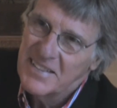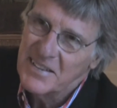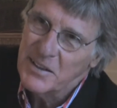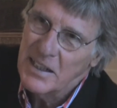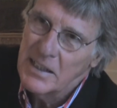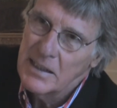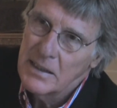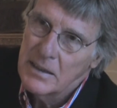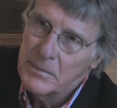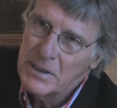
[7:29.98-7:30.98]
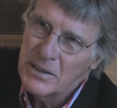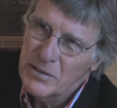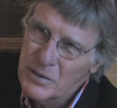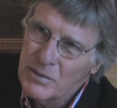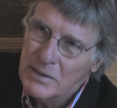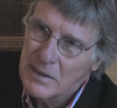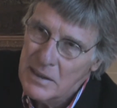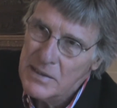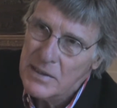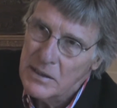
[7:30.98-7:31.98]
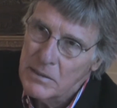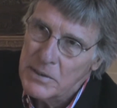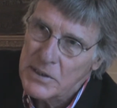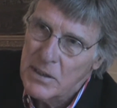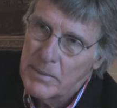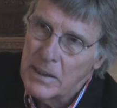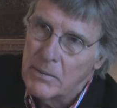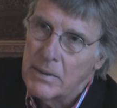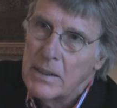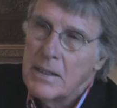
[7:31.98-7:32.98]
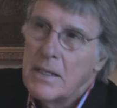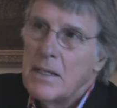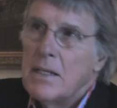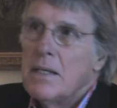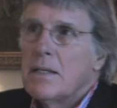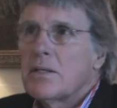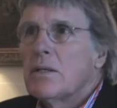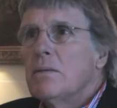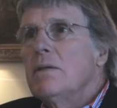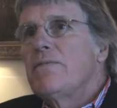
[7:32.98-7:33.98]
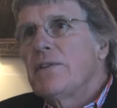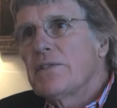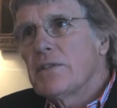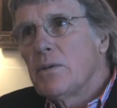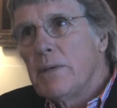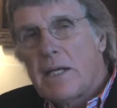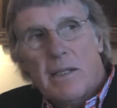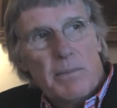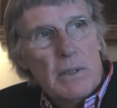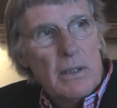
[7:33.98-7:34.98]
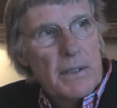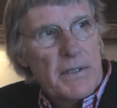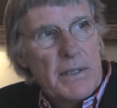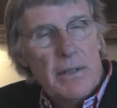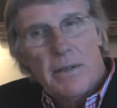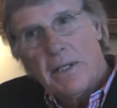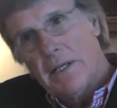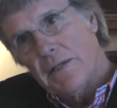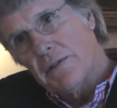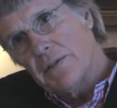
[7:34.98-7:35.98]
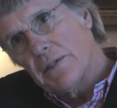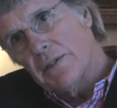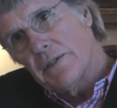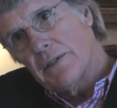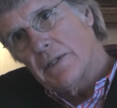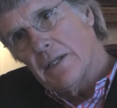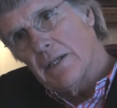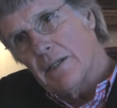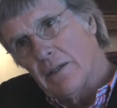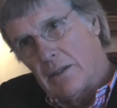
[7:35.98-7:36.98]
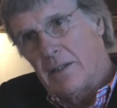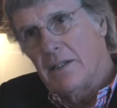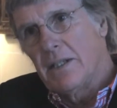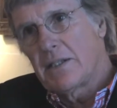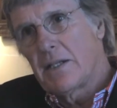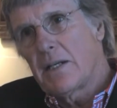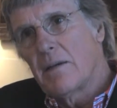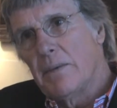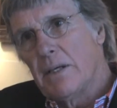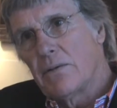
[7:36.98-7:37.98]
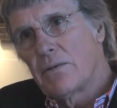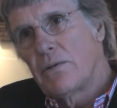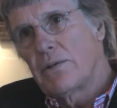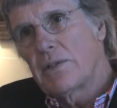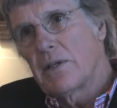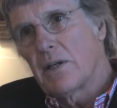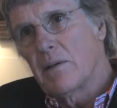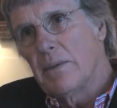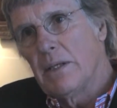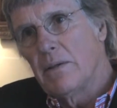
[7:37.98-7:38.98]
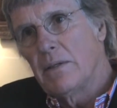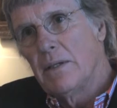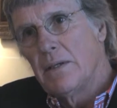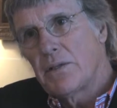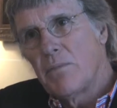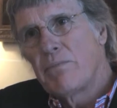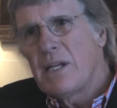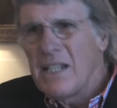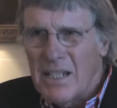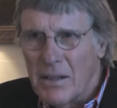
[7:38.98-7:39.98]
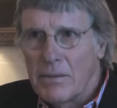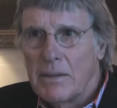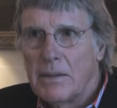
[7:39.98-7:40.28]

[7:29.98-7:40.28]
okay? I mean, the truth does always come out. So if this is a wake-up call to security agencies that, look, it's going to come out, truth is going to come out, so bring it out.